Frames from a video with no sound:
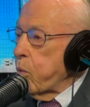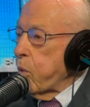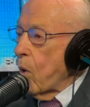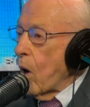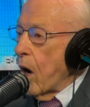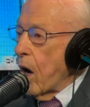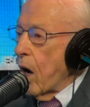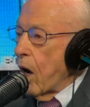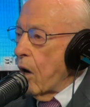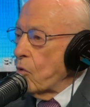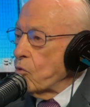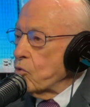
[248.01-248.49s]

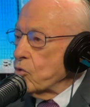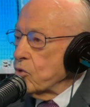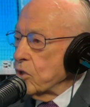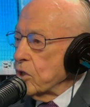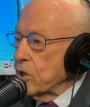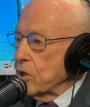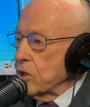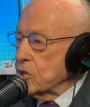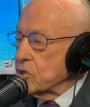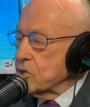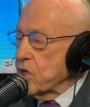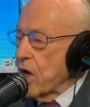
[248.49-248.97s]
how
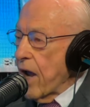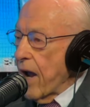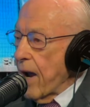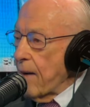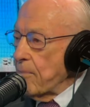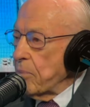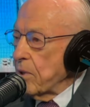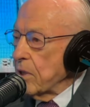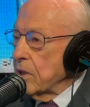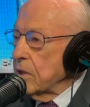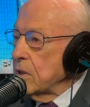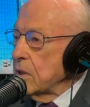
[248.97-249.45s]
things
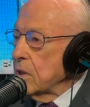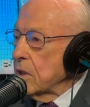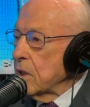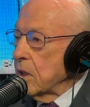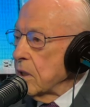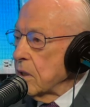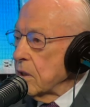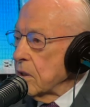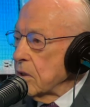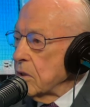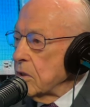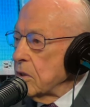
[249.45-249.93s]
happen
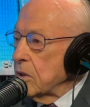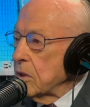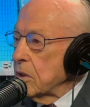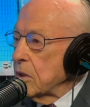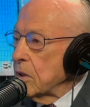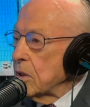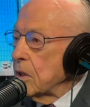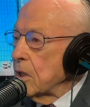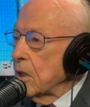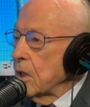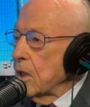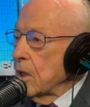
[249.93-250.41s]
and
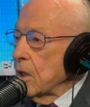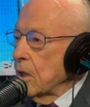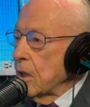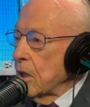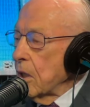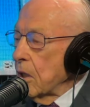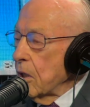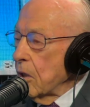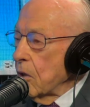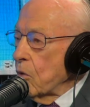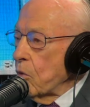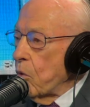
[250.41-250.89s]
uh,
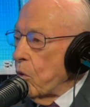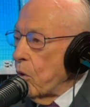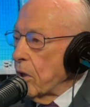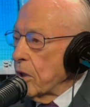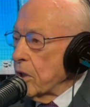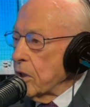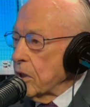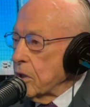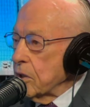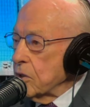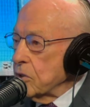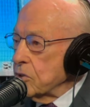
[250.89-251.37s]
uh,
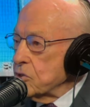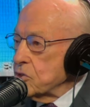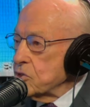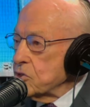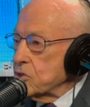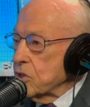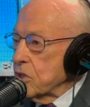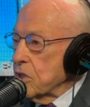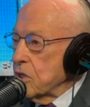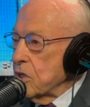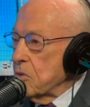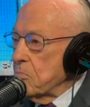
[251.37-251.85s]
what
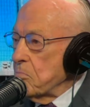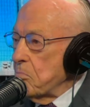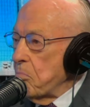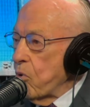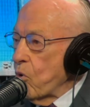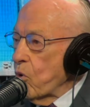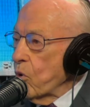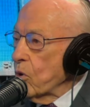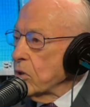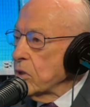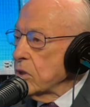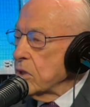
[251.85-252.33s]
is
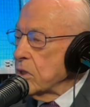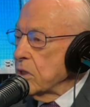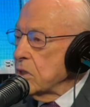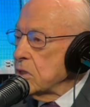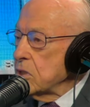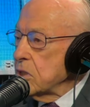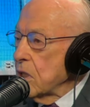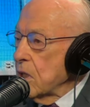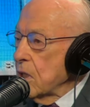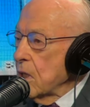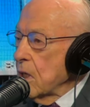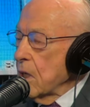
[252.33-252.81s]

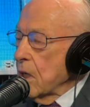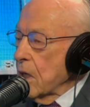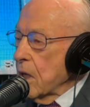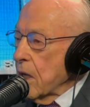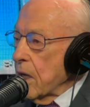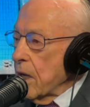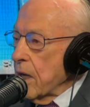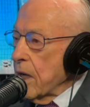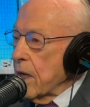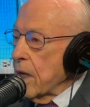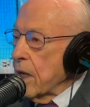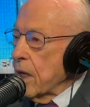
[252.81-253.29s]
important.
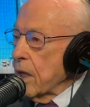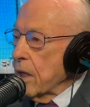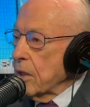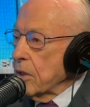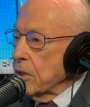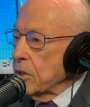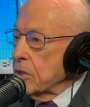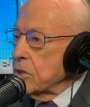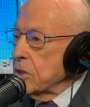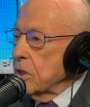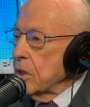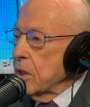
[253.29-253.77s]

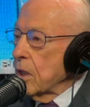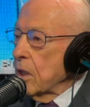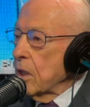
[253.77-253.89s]
And